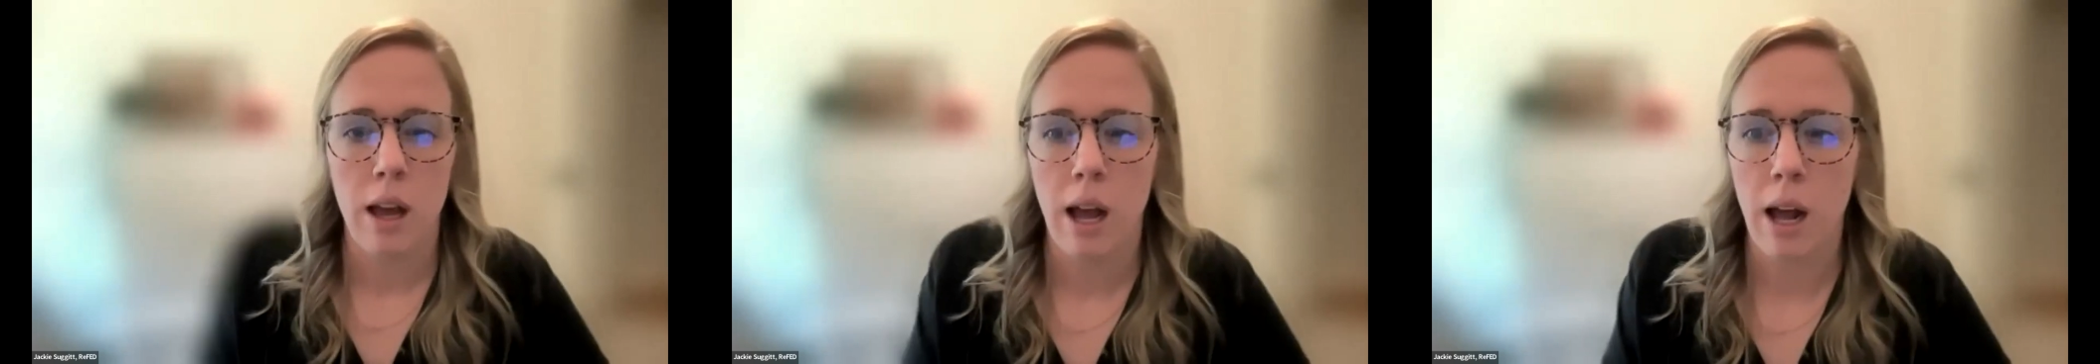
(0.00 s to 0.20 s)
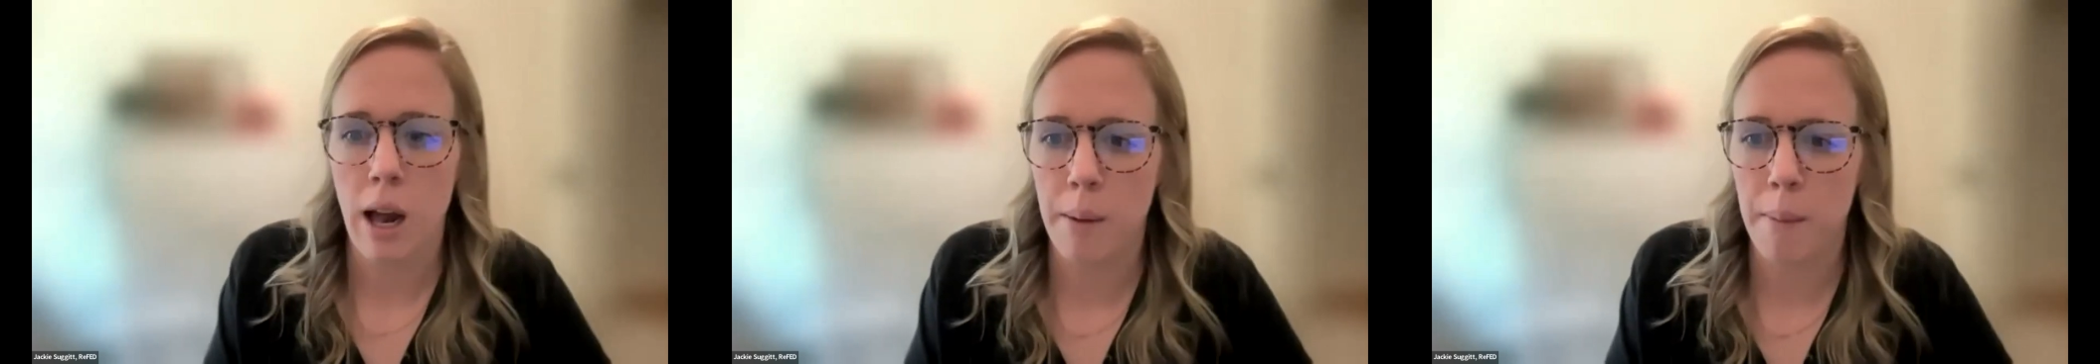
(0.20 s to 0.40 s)

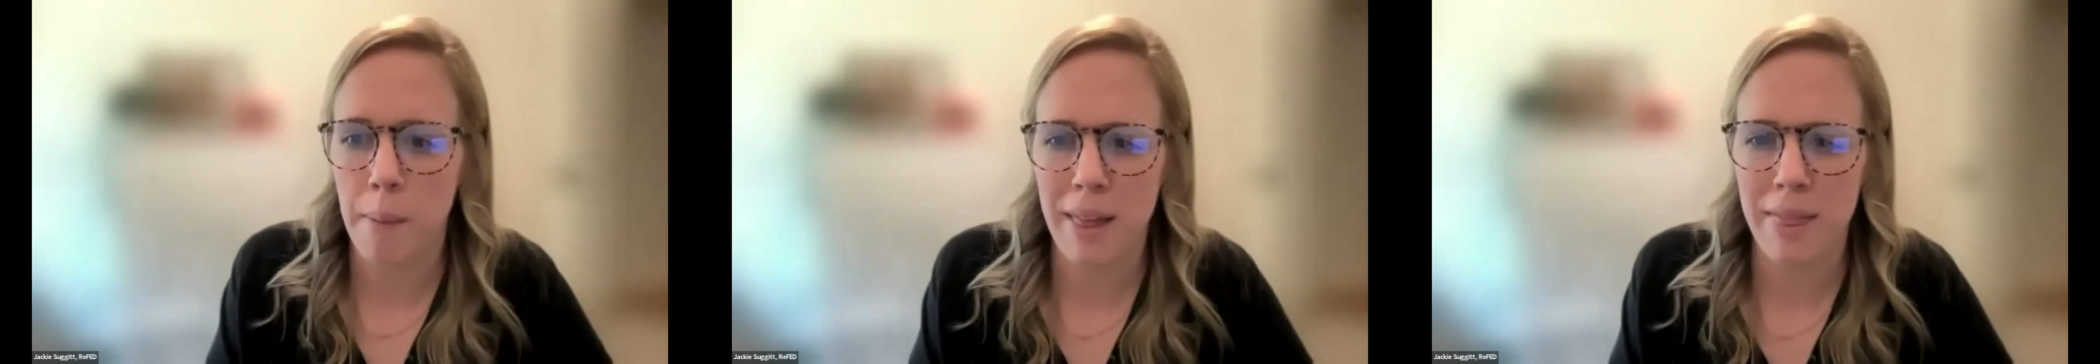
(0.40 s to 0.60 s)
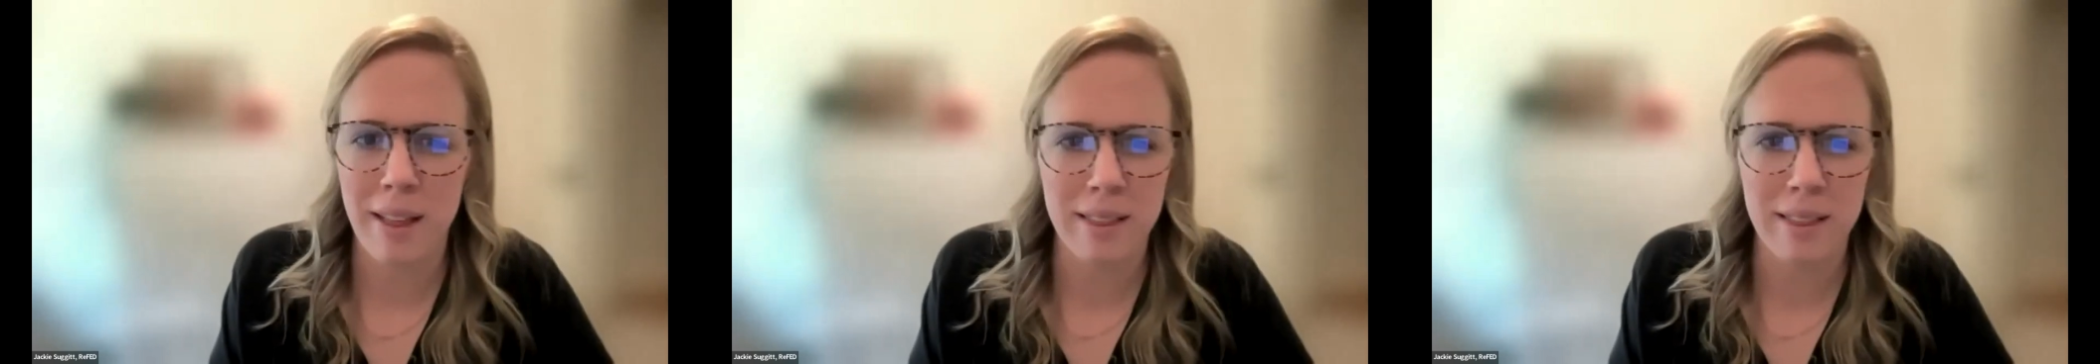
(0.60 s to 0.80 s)

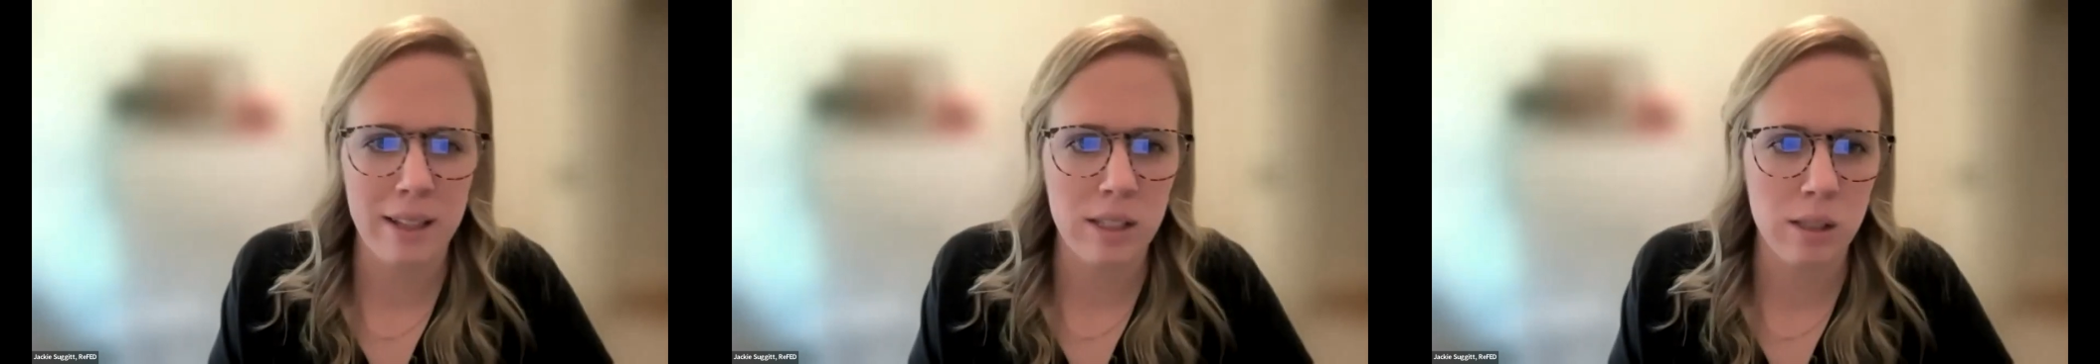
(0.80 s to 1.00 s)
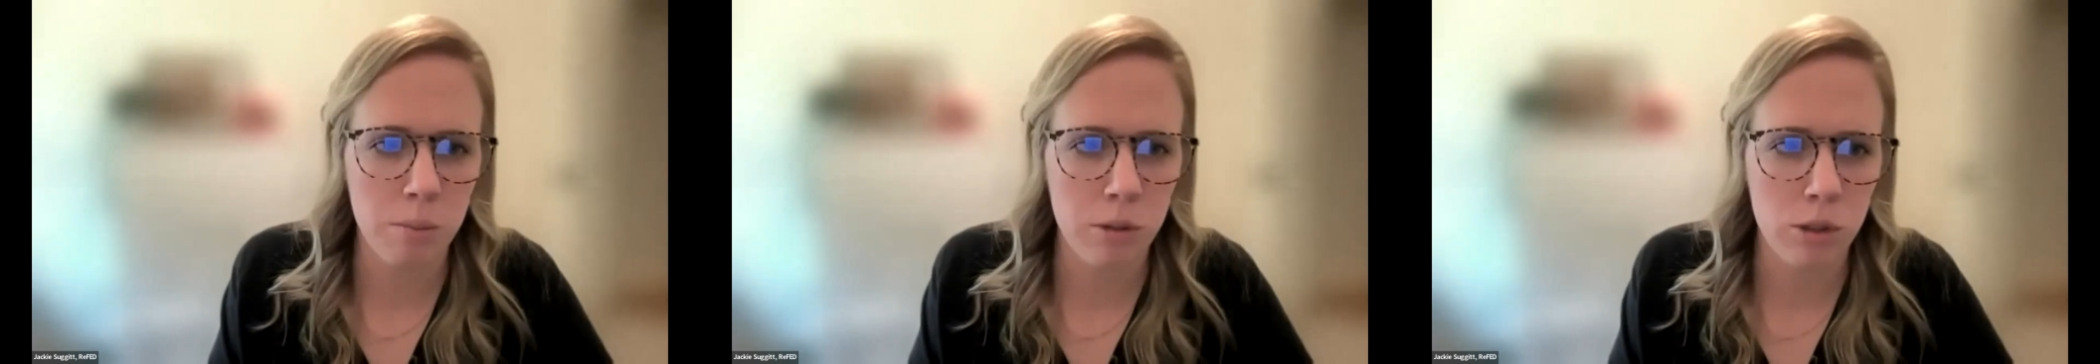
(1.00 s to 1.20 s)
I think
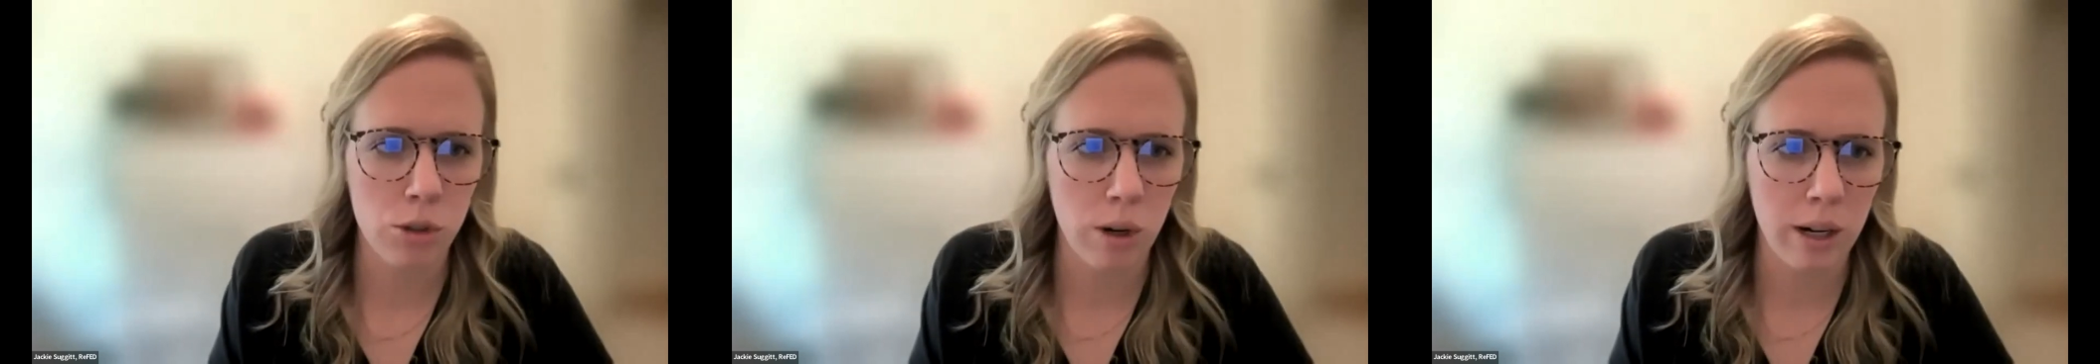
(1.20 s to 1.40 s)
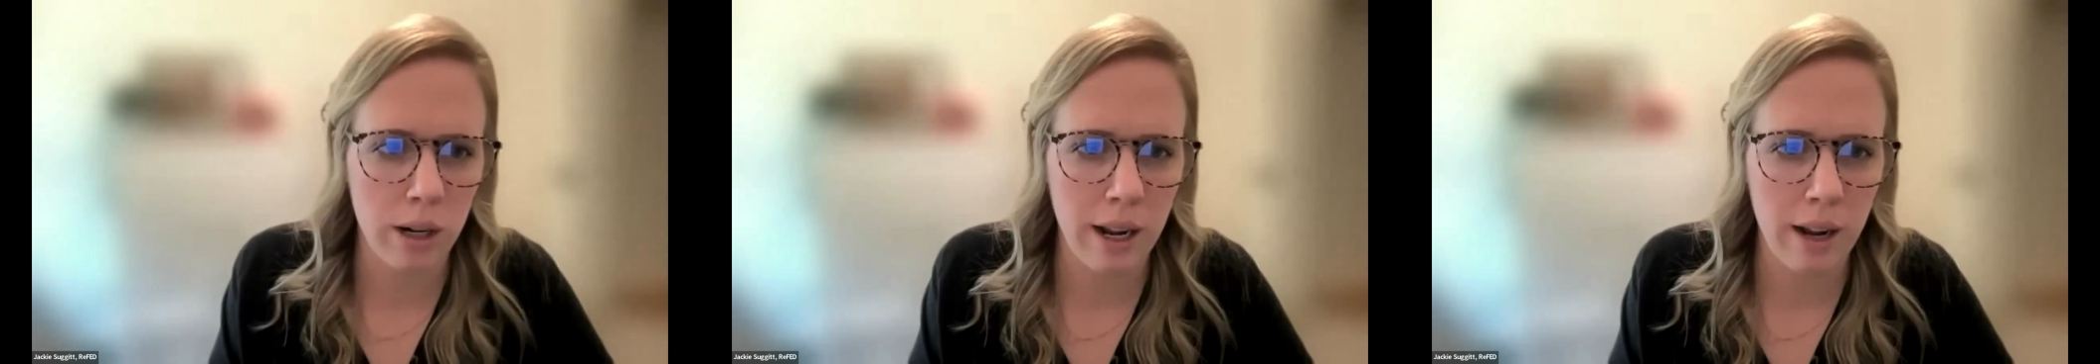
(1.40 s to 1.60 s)
that's the
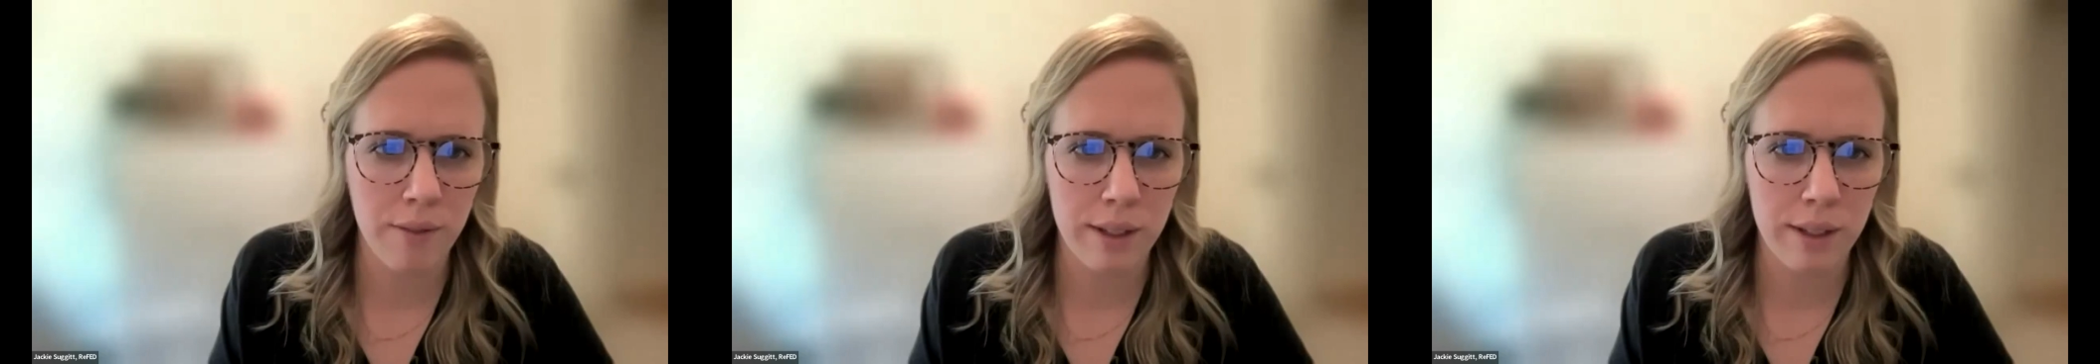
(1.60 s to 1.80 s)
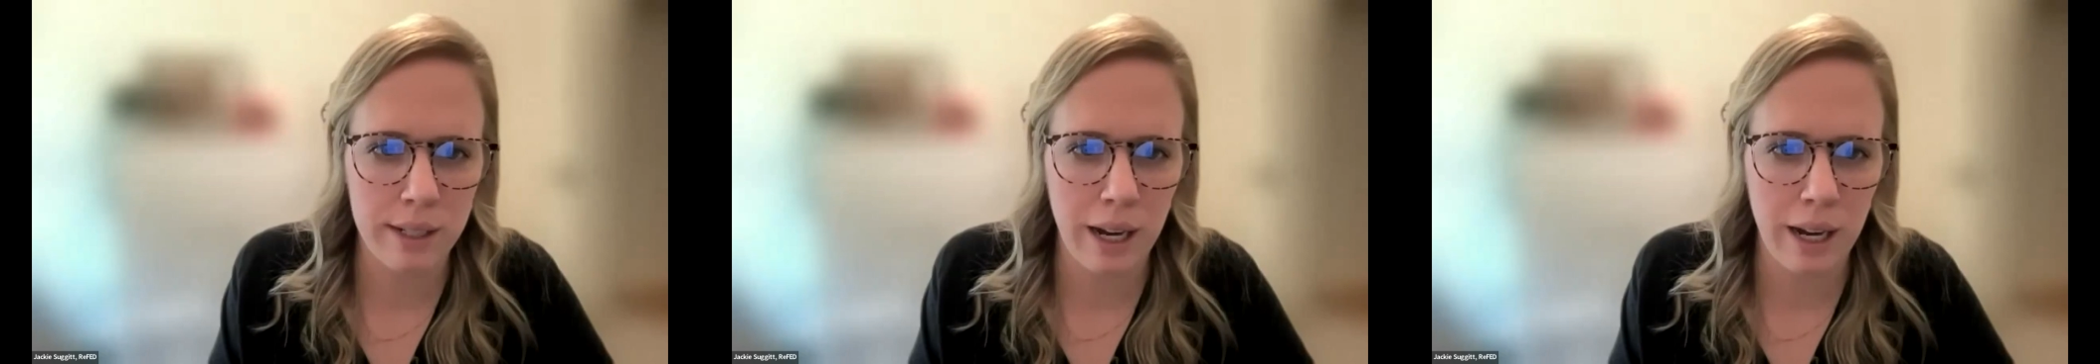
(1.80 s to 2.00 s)
majority of
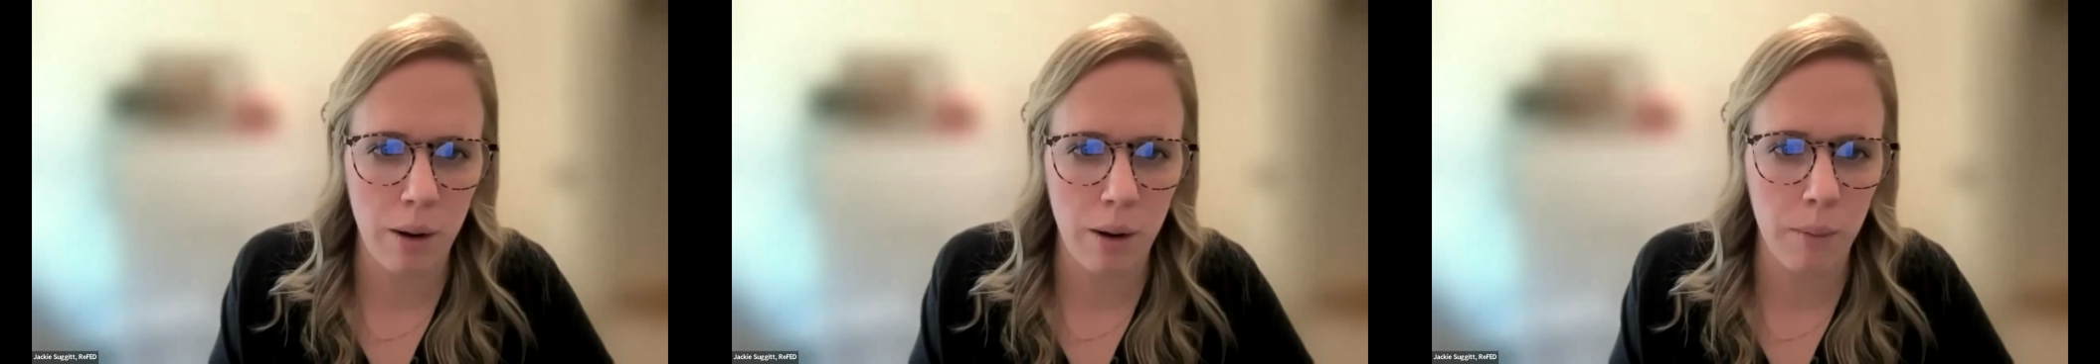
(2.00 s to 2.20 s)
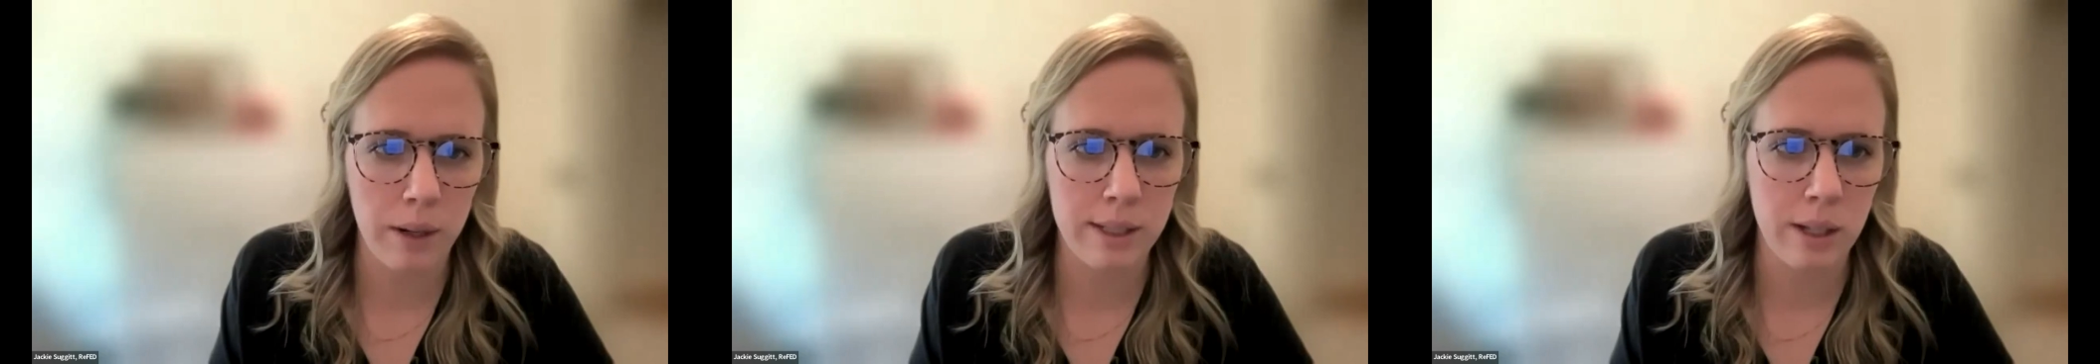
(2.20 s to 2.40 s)
the
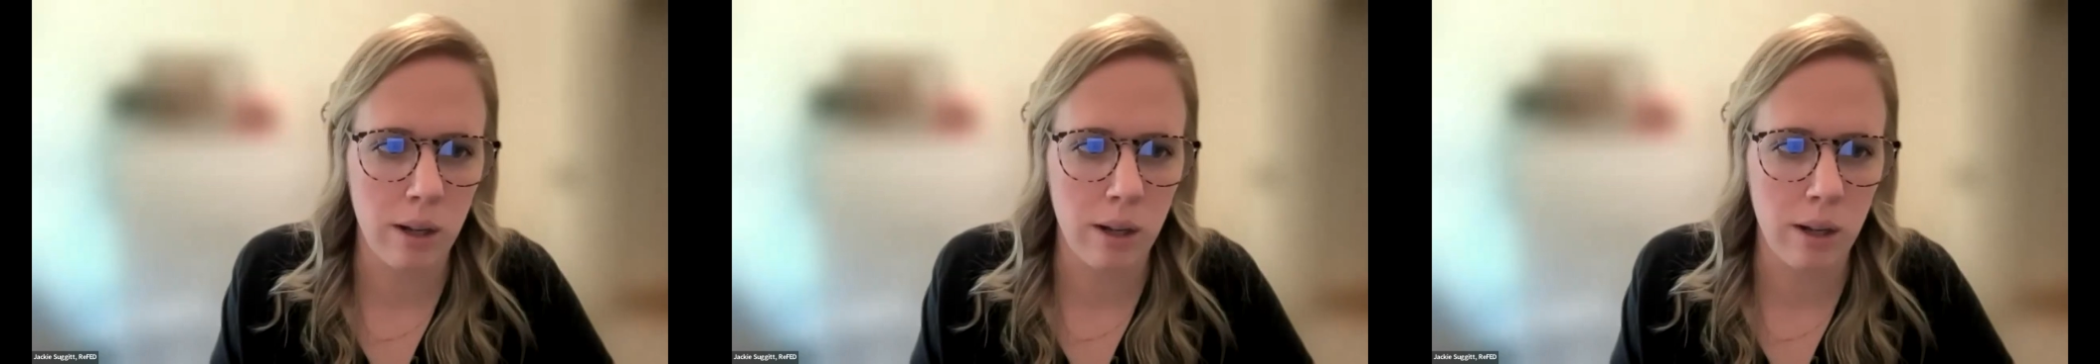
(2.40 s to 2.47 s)
data ones.